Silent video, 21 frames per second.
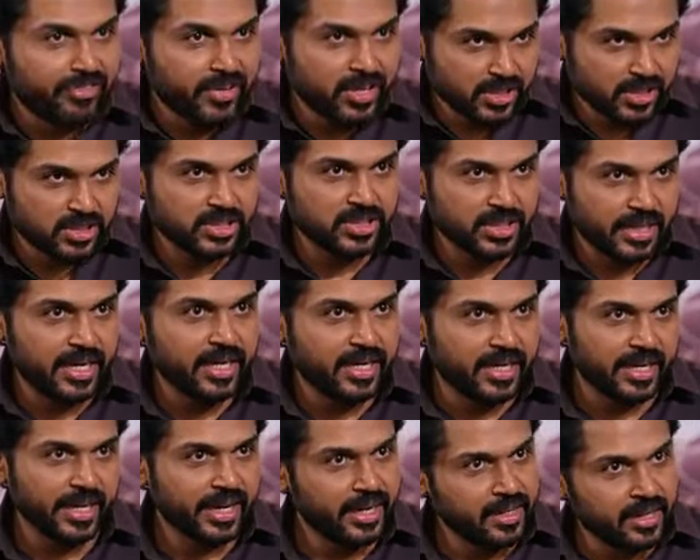finish
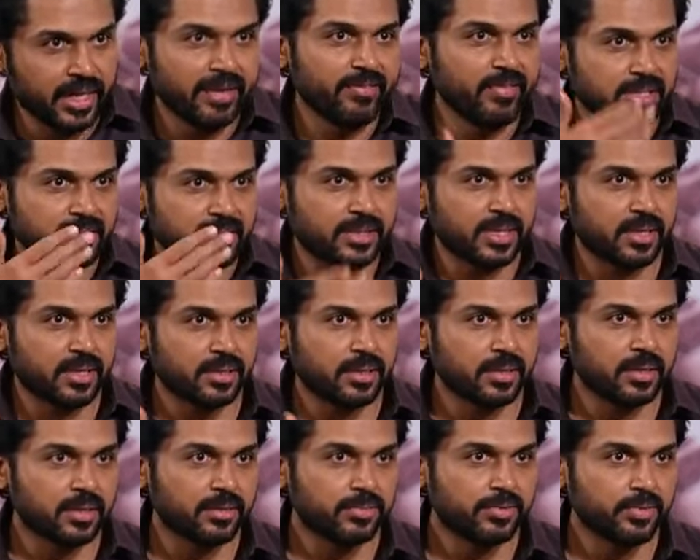eating and then we'll start the
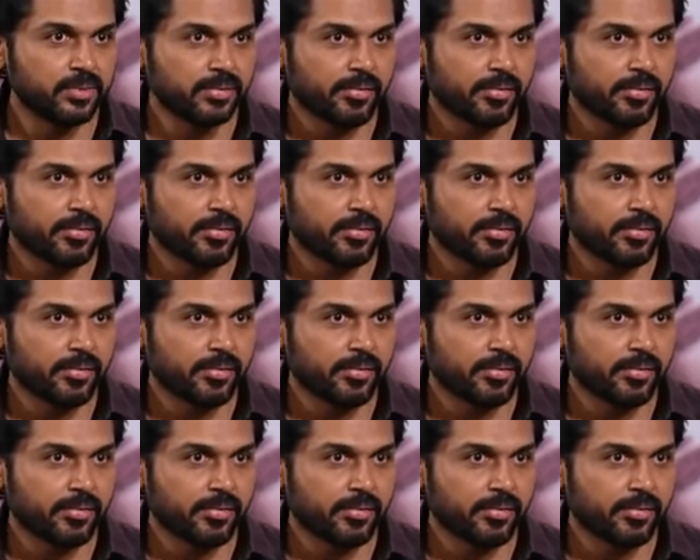interview.